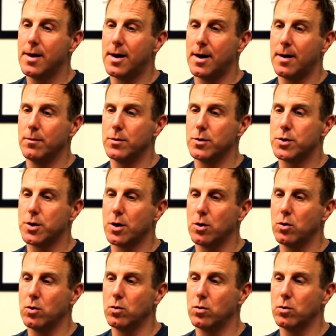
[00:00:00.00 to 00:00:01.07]
um,
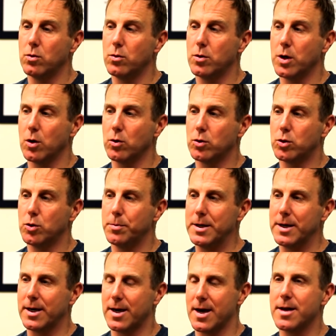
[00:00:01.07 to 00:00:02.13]
so you know, to
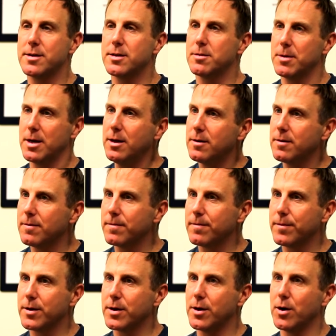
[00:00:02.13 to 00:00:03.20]
be against meat,
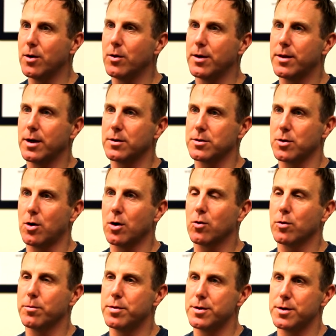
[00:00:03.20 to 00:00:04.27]
you know, I think is an
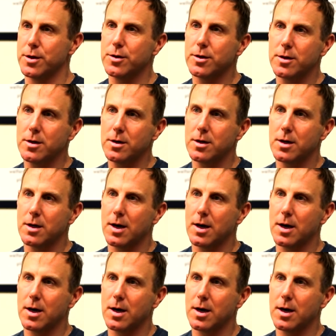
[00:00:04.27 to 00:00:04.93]
awkward position.